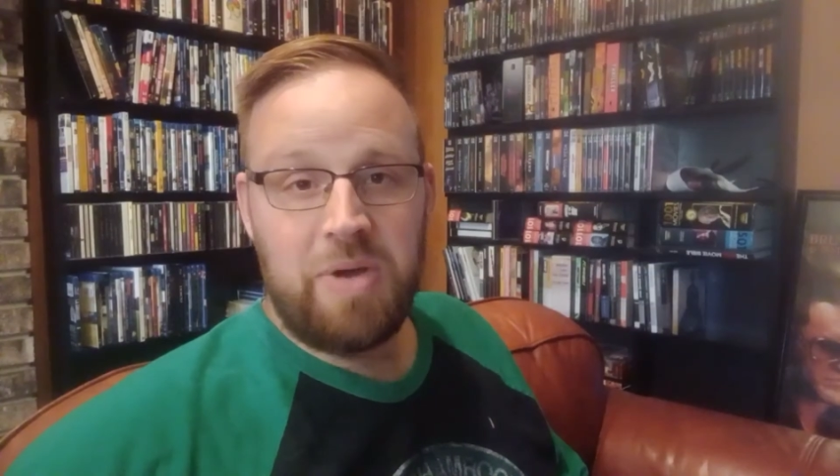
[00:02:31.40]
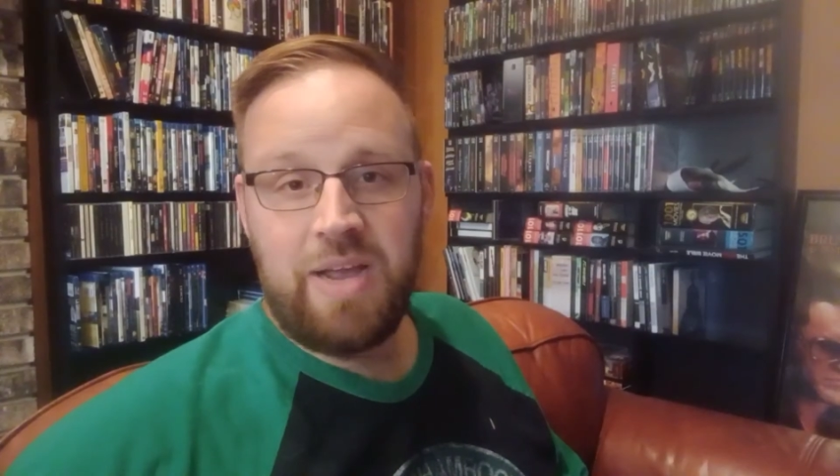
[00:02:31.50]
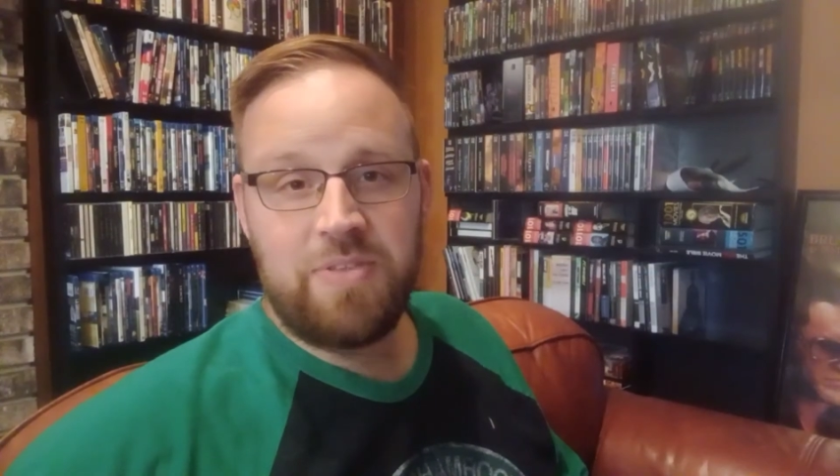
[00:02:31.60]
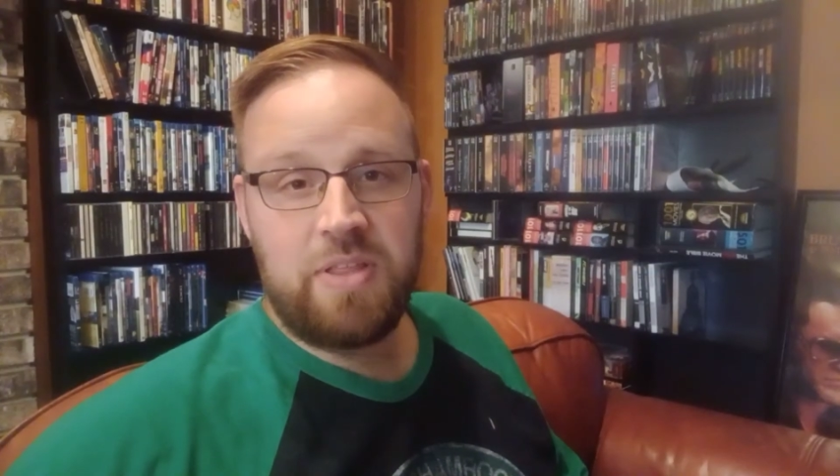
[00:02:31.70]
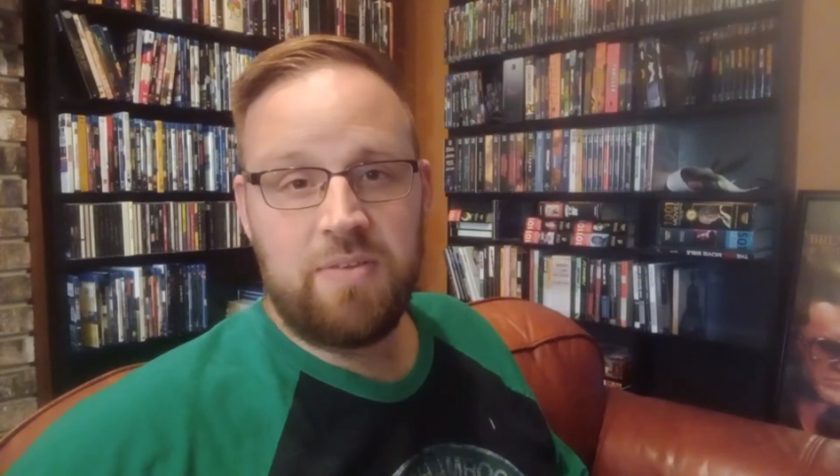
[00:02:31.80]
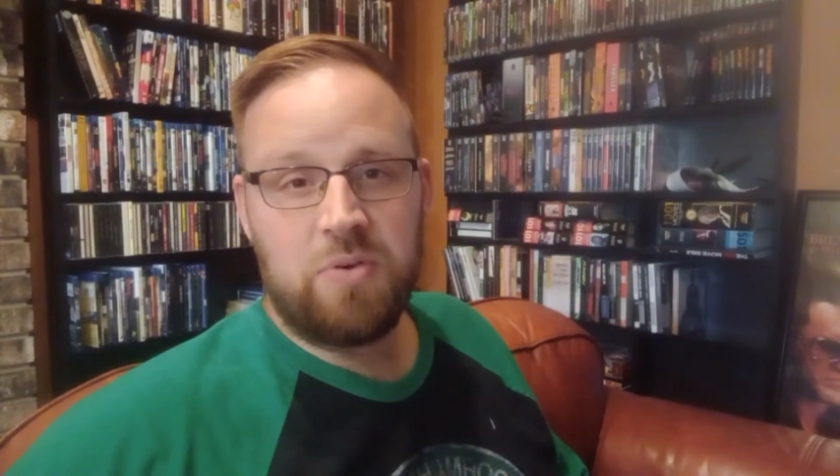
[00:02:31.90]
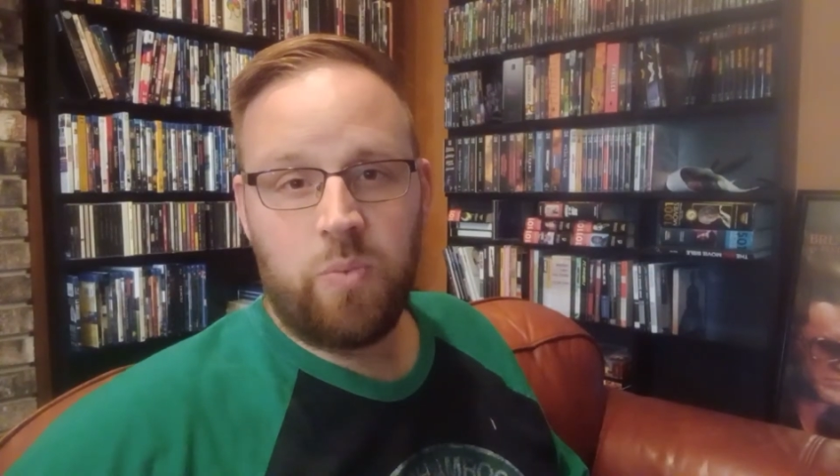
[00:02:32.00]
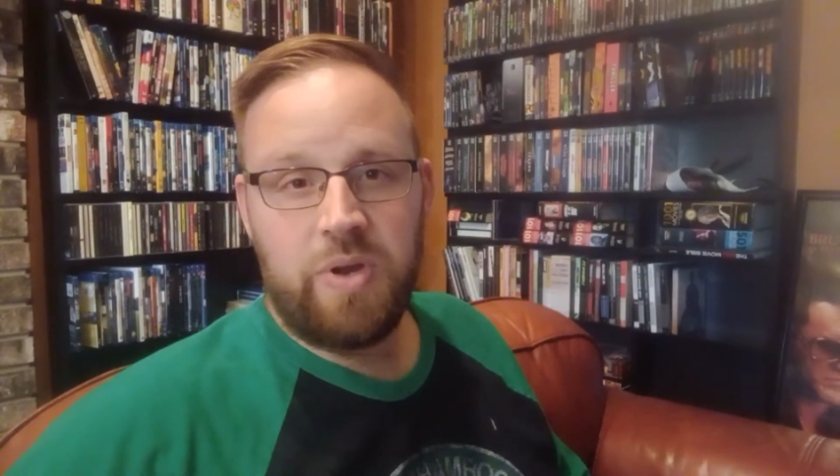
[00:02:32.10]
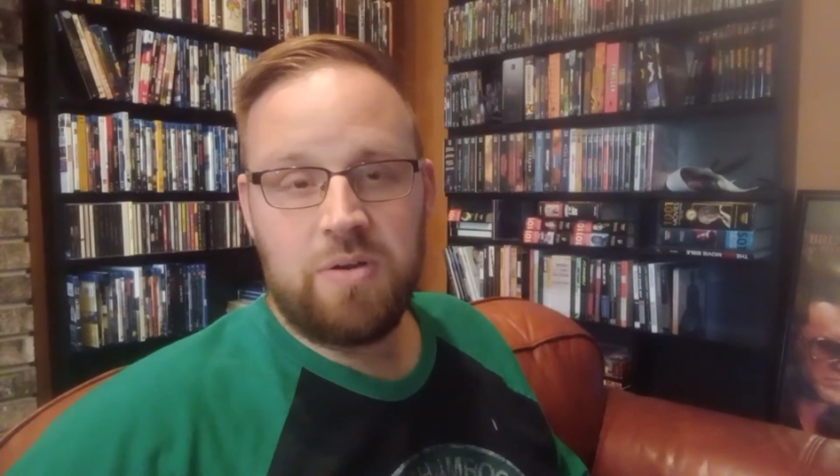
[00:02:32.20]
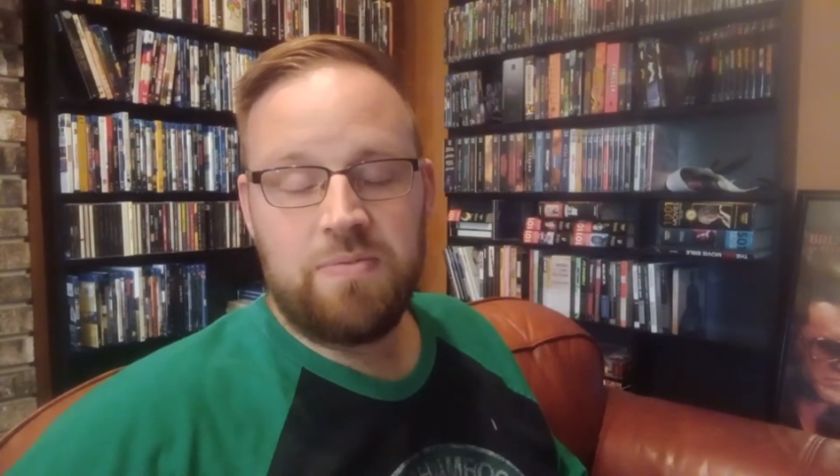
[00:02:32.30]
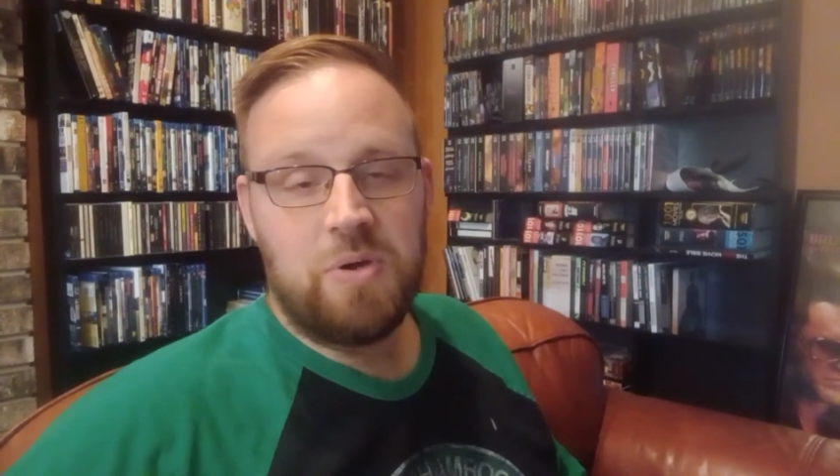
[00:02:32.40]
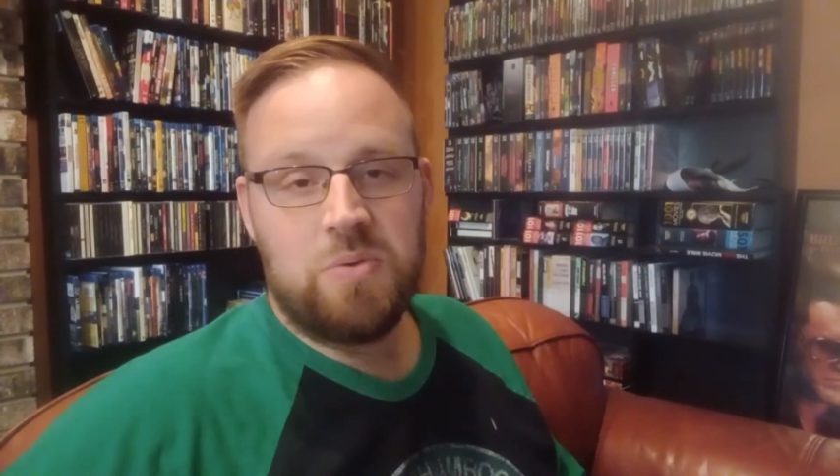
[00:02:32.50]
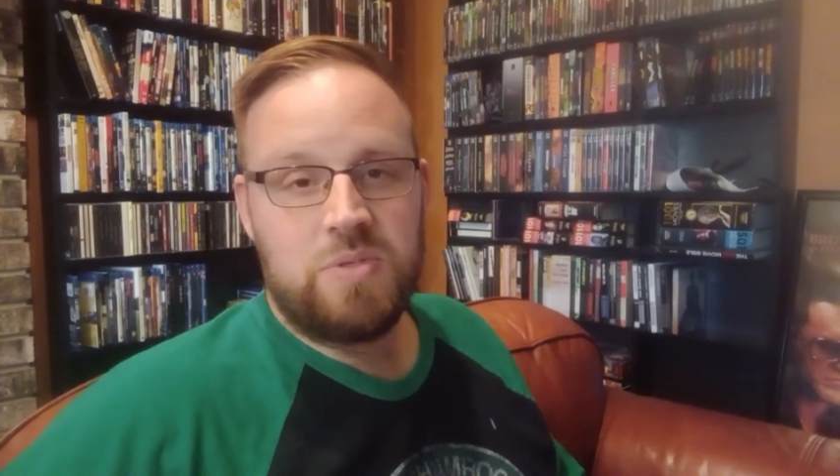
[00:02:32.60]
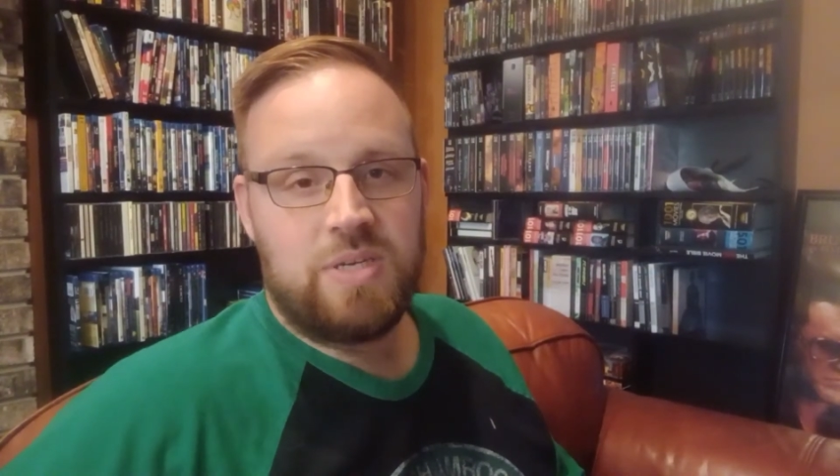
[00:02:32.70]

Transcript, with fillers: I have a thing for weird phones.